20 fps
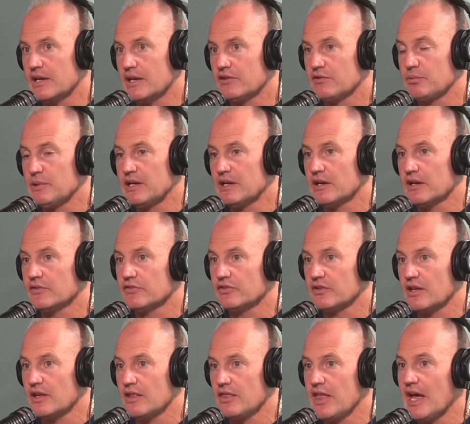it's
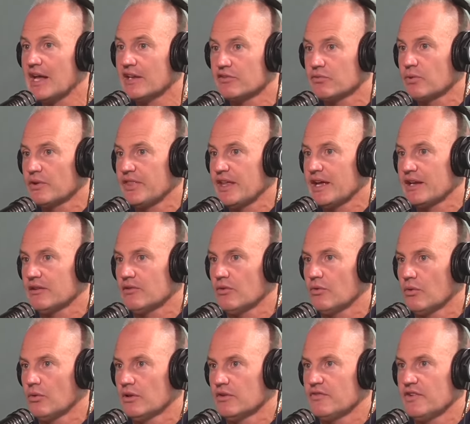because that's what that
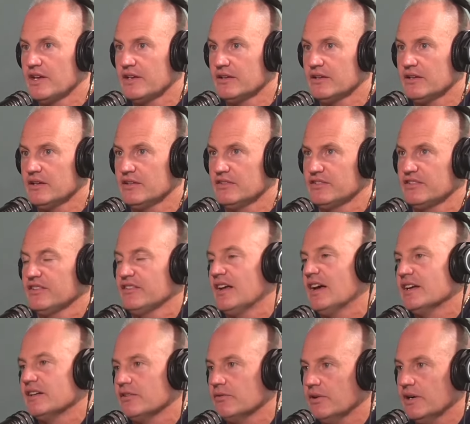whole event is
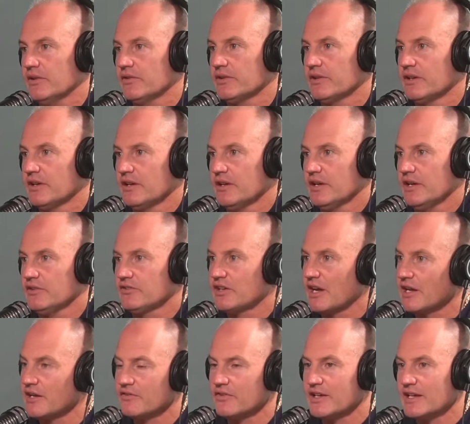designed around. It's
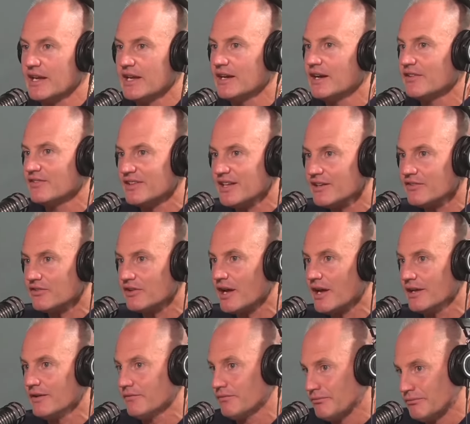kind of like, hey guys, let's
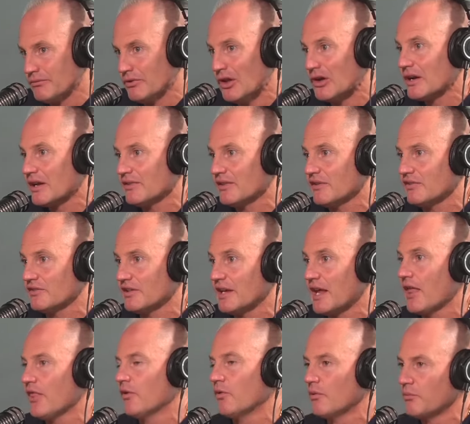kind of look at this
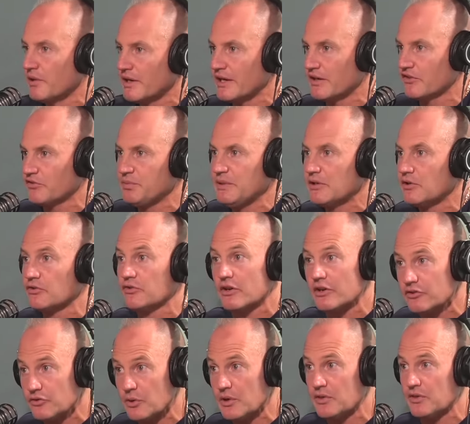together. We're bringing speakers
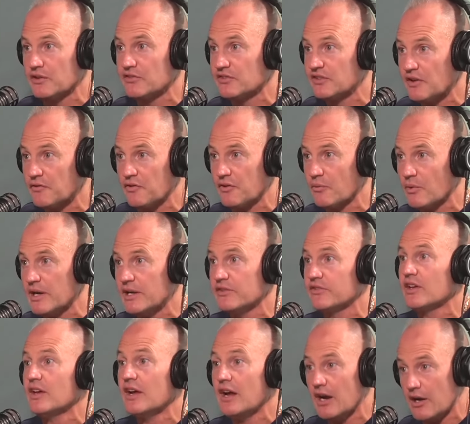that are doing things different
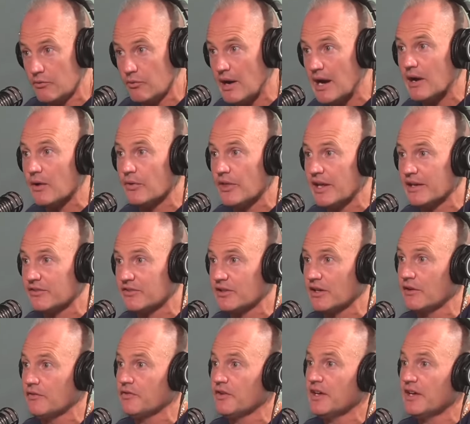ways around that
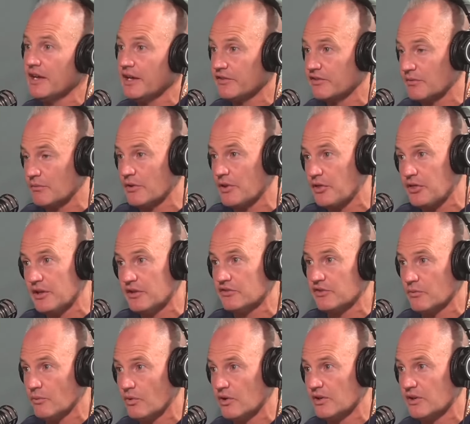stuff and some of the things
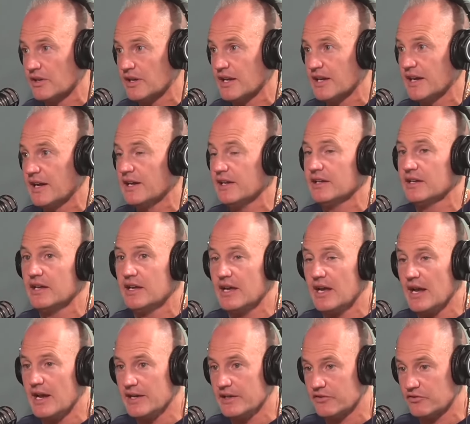that we're looking at.
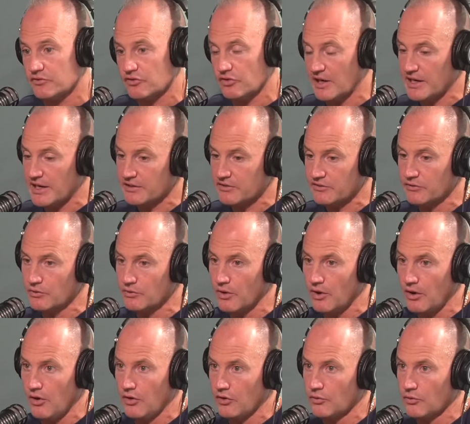And it's trying
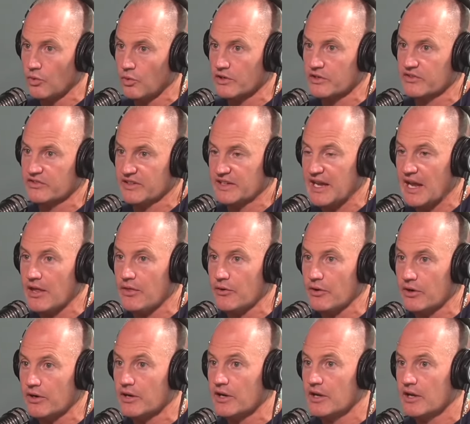to all work
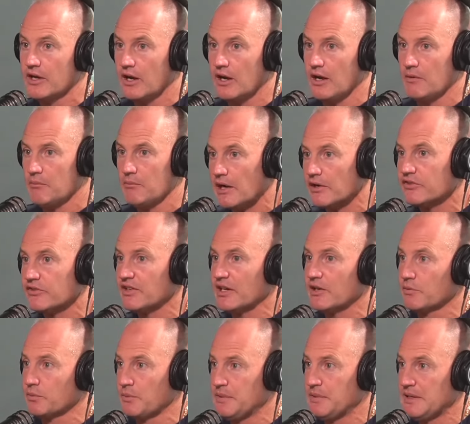together amongst
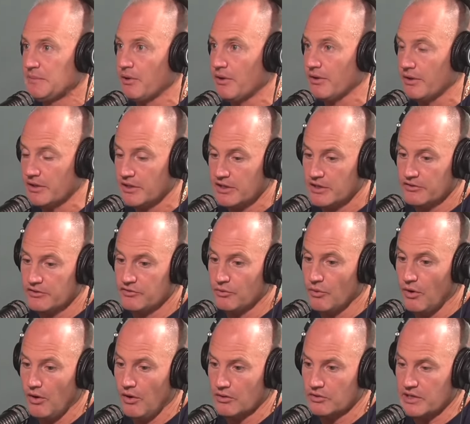that group of people
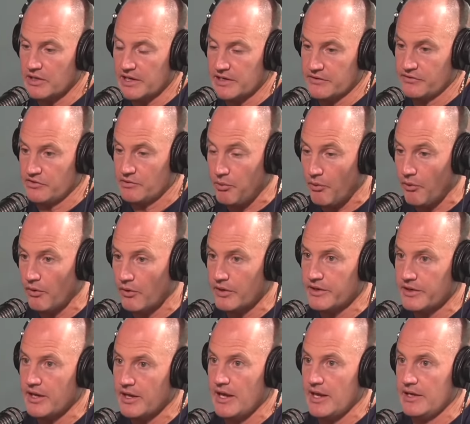to all kind of
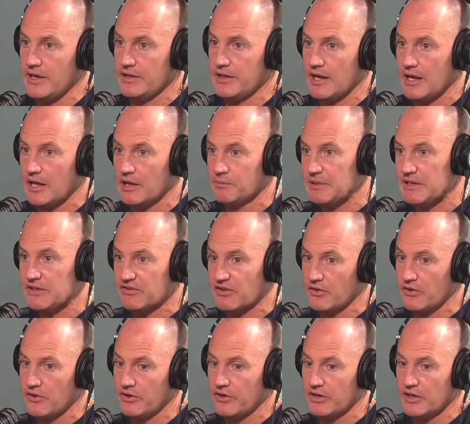support and help each
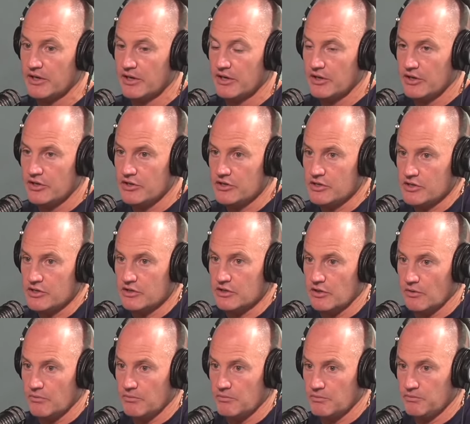other,
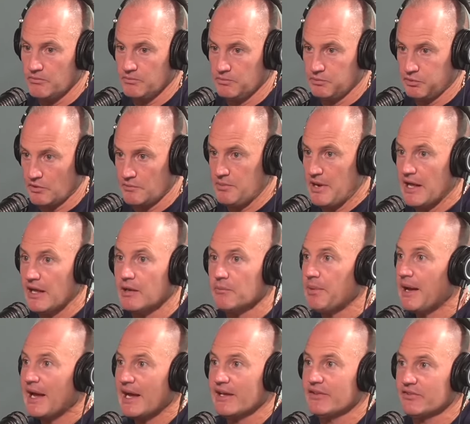propel
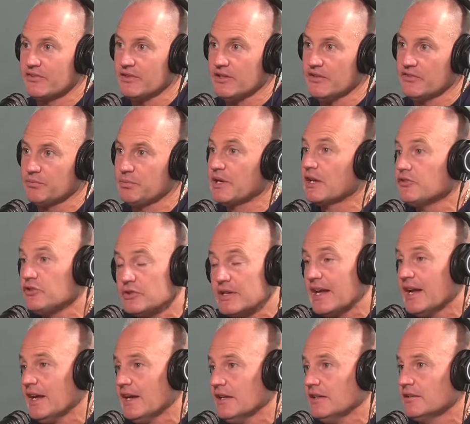past this, because you
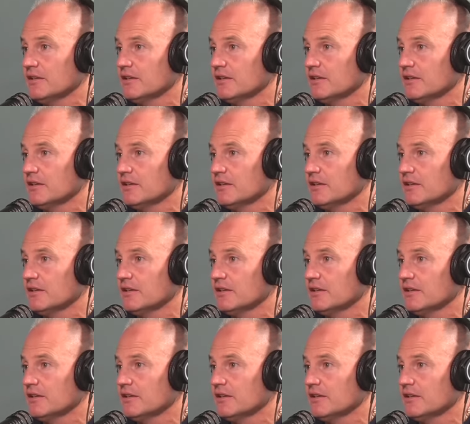can.